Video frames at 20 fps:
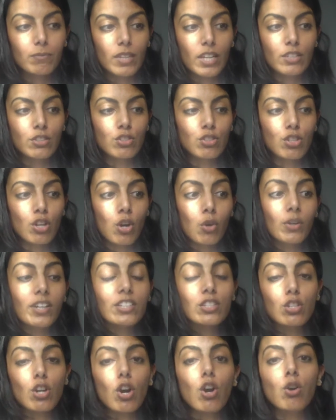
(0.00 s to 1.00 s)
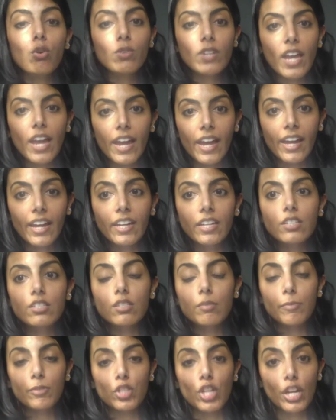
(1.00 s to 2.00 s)
And so it's okay
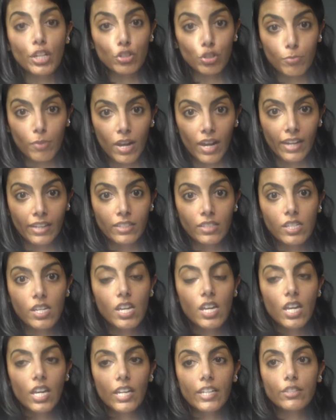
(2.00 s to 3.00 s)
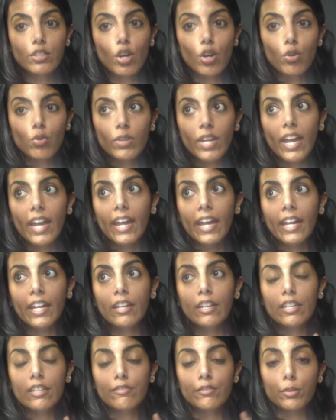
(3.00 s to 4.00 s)
to change your mind. It's
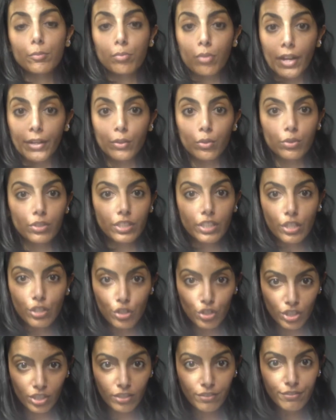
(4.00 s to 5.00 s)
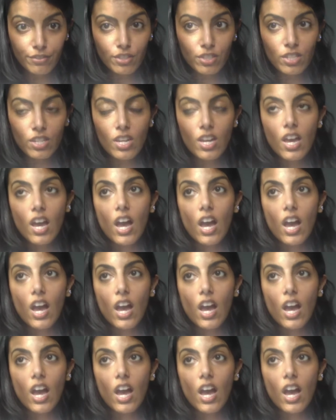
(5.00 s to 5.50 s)
okay if your priorities shift.